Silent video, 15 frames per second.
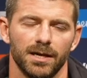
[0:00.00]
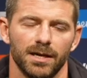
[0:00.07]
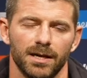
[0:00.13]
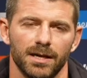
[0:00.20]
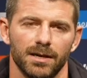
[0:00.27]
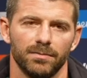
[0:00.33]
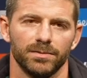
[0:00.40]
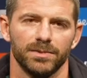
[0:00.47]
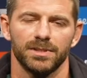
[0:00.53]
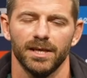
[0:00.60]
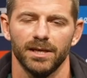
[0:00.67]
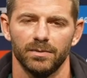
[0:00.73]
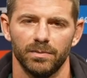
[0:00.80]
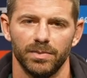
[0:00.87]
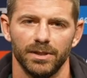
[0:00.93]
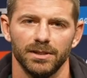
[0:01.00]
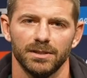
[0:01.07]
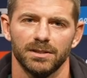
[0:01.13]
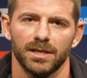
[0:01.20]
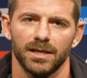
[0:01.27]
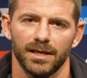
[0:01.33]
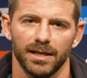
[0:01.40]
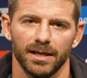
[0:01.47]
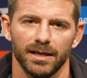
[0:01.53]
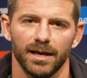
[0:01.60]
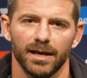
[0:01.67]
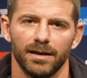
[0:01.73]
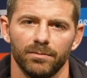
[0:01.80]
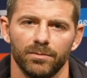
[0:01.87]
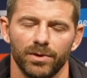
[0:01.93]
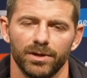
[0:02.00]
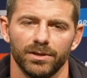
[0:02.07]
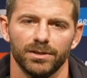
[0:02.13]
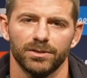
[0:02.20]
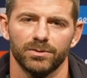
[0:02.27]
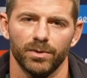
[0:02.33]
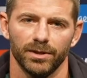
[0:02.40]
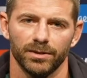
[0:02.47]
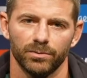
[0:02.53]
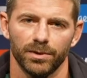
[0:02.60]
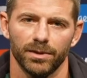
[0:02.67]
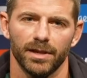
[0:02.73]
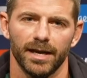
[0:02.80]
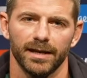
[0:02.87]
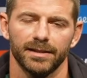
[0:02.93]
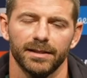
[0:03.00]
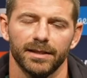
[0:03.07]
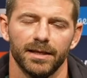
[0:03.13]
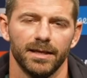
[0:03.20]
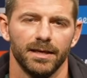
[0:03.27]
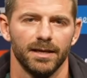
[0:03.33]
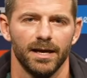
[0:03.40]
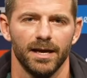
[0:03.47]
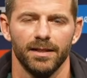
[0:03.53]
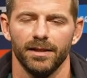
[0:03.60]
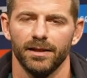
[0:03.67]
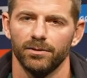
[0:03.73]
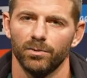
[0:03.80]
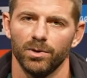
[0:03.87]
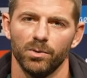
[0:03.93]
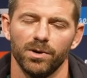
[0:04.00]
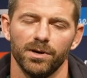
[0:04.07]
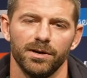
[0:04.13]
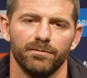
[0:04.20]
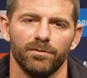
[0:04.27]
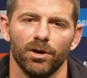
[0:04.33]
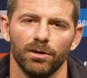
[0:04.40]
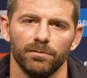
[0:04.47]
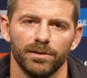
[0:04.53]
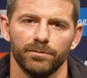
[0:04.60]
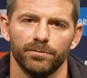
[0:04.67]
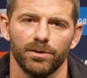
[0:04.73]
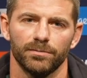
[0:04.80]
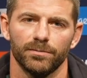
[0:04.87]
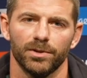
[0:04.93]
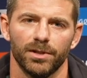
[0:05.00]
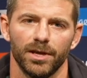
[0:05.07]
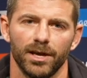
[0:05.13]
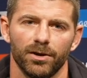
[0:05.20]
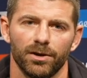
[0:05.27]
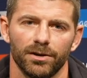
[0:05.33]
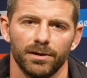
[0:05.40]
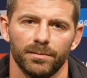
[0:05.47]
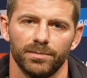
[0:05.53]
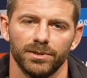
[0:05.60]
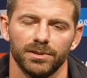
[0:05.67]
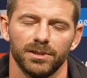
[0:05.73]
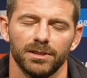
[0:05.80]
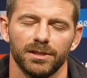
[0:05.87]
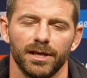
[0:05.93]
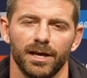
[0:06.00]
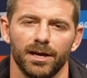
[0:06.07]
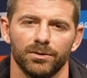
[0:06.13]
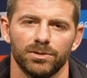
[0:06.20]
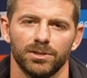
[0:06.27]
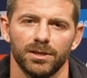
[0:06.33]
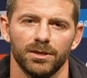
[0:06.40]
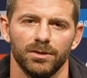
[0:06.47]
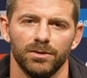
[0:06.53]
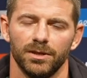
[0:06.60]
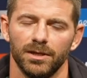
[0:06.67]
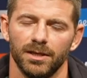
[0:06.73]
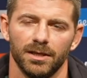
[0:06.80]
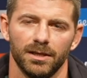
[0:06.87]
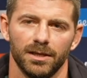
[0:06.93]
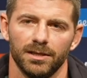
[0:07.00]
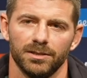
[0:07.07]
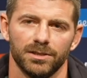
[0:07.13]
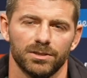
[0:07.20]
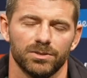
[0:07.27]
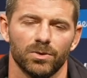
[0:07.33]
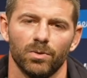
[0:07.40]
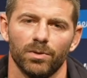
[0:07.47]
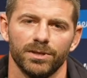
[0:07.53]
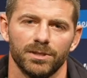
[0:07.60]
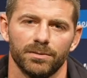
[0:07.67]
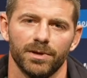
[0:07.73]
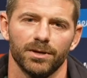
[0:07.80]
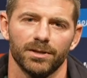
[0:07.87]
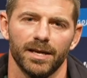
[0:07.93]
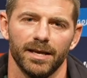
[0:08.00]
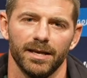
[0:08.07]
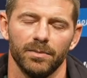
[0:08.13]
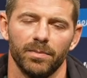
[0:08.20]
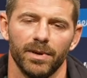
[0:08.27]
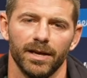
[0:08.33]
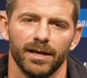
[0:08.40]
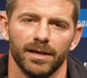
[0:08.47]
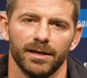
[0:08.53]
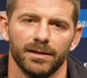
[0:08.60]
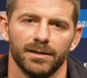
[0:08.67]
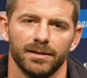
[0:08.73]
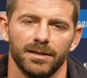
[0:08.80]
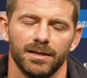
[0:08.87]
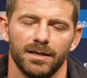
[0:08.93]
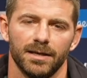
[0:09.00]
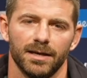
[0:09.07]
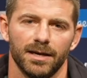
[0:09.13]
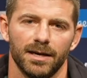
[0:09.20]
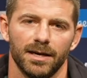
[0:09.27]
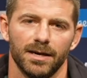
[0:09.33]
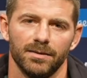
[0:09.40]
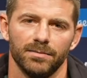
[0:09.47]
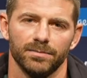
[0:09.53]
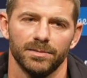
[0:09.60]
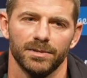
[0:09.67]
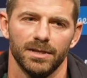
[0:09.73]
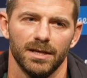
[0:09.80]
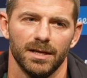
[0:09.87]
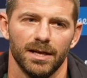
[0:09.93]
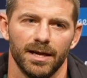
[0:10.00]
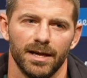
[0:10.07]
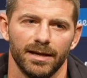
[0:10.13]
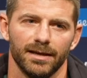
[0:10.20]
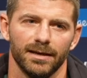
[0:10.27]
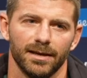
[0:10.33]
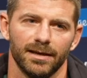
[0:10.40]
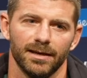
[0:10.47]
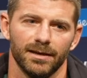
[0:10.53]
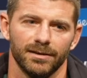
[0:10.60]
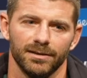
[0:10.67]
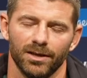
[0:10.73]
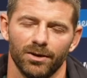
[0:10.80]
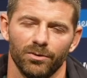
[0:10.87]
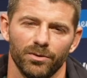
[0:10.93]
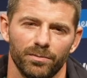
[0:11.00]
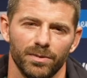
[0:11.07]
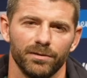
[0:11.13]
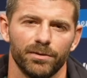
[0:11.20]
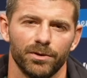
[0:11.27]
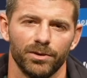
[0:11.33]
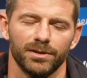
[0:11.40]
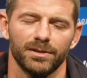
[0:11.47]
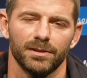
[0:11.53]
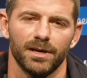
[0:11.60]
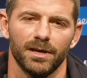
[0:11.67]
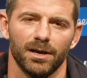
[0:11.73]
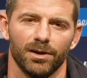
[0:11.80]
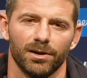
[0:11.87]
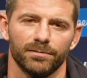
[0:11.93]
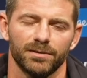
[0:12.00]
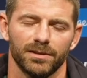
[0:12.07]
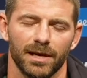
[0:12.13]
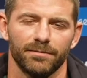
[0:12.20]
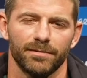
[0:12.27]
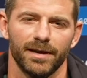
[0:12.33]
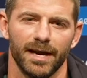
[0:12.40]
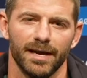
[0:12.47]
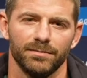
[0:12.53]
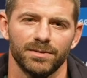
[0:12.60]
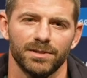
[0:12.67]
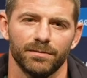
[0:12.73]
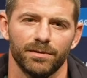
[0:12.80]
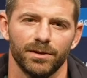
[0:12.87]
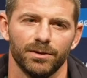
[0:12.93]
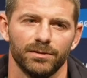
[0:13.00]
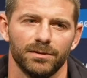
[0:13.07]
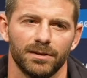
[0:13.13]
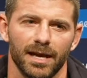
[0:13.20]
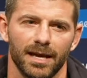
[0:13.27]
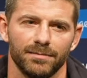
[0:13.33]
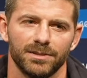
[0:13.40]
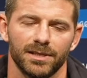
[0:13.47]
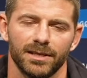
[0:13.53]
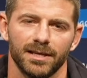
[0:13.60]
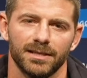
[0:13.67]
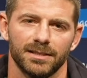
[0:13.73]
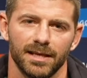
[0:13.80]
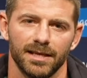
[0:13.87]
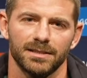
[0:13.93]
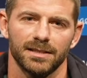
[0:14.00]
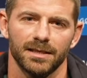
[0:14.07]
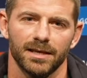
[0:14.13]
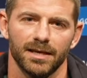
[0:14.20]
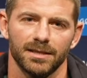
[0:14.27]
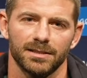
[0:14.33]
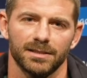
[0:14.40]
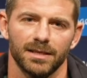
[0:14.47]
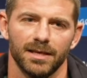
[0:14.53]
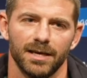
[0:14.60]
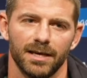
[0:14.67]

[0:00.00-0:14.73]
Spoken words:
set piece, kicking game. We just went with that. And then we were evolving from there on up until now. So it's just always about getting better. We've been through a lot of tough games, a few games that has tested us.